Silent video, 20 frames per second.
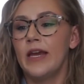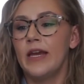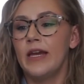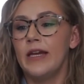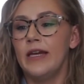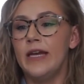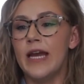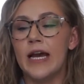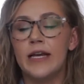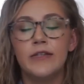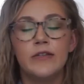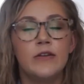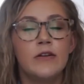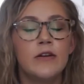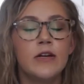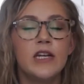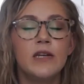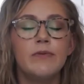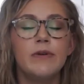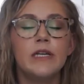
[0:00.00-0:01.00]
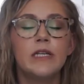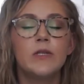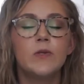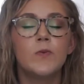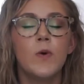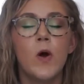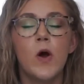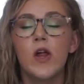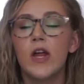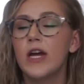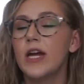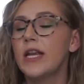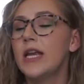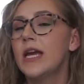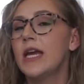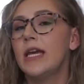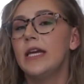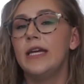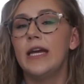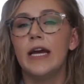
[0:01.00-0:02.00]
yes, you're going to be
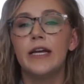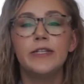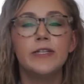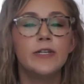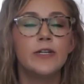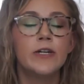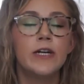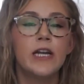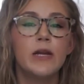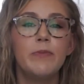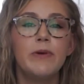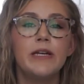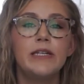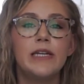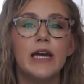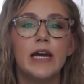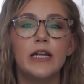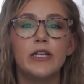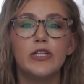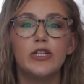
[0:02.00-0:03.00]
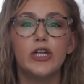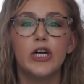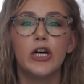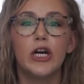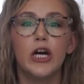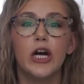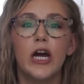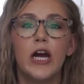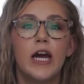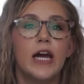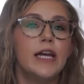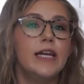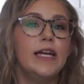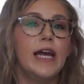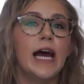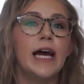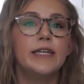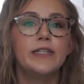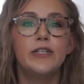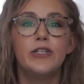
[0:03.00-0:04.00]
swollen. Yes, you're going to be tender.
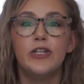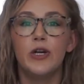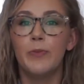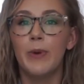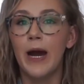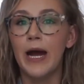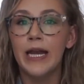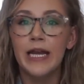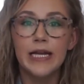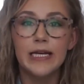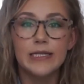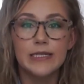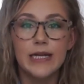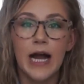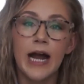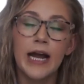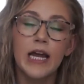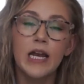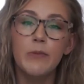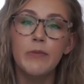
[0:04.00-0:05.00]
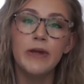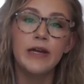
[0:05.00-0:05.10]
Yes, your body is not going to